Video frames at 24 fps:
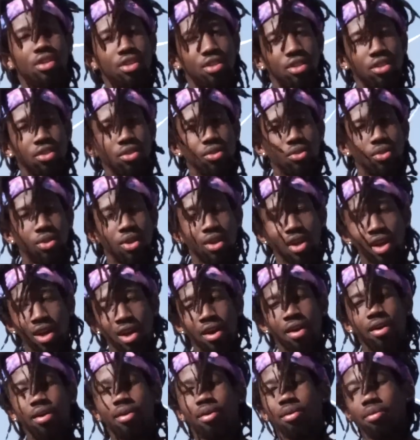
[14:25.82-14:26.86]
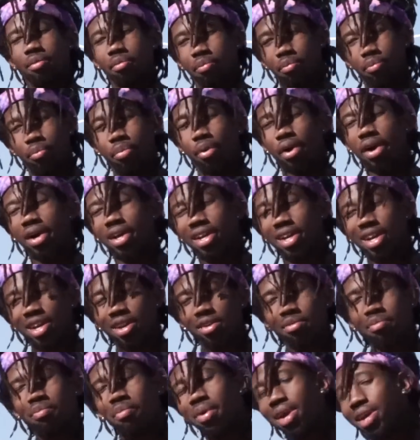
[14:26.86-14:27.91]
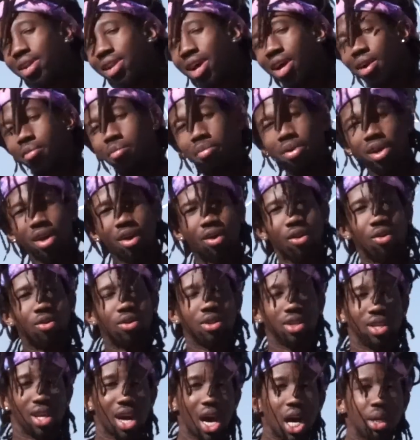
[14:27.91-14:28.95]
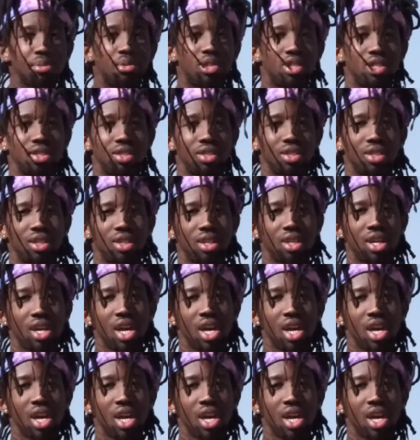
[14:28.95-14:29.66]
into, but it may not be our only option.